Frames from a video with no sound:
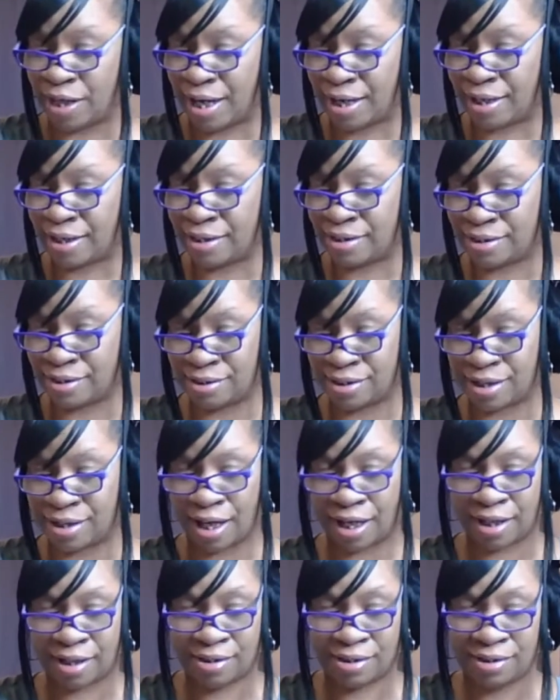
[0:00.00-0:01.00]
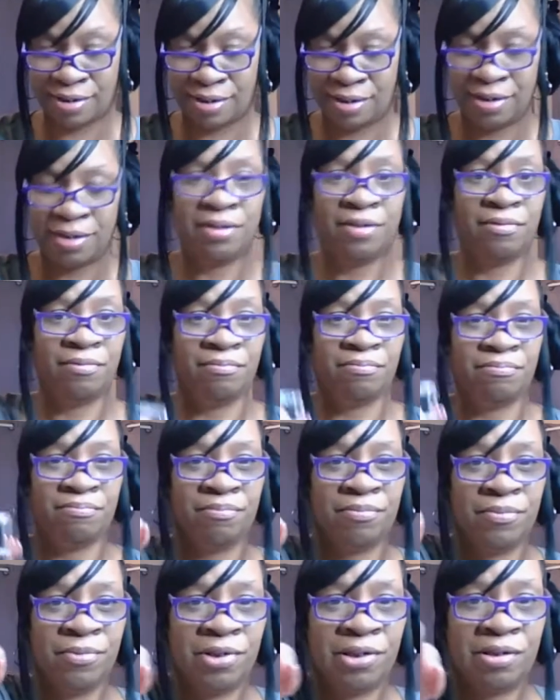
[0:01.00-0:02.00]
That is nice.
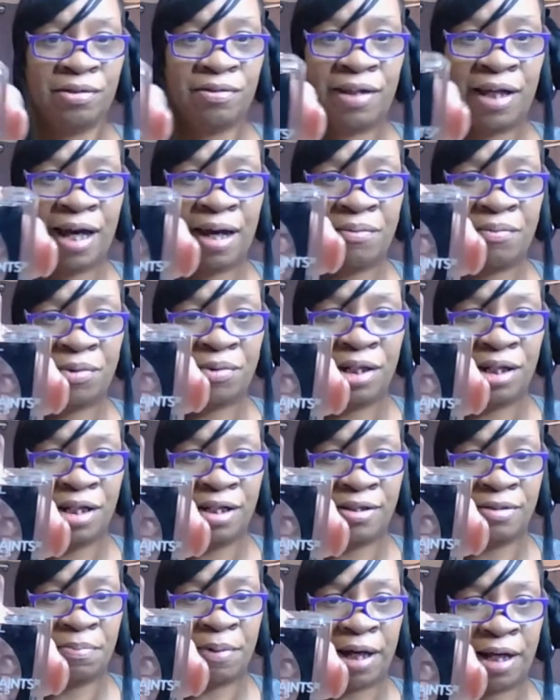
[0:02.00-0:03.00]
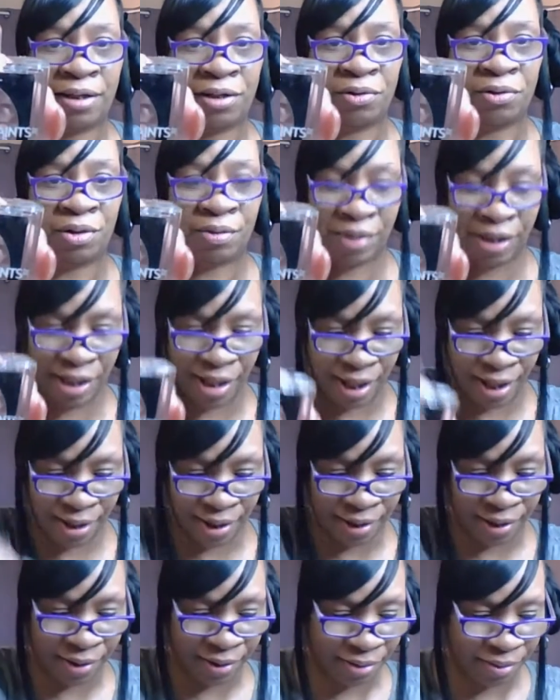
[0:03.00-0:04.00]
So that one is by
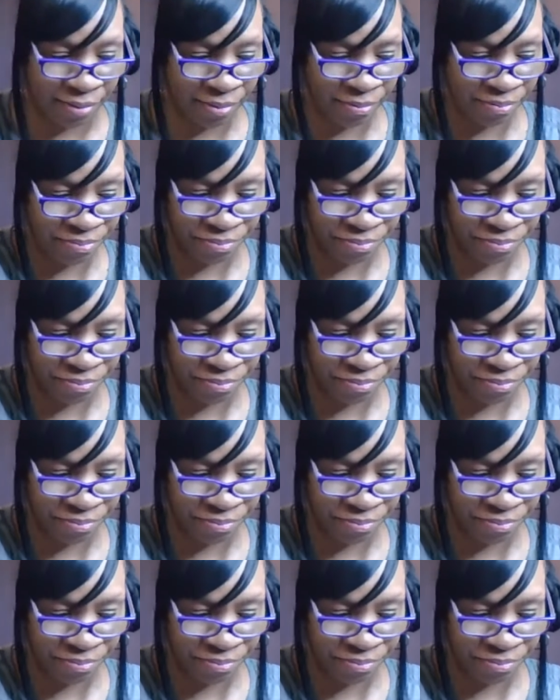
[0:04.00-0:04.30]
L'Oreal.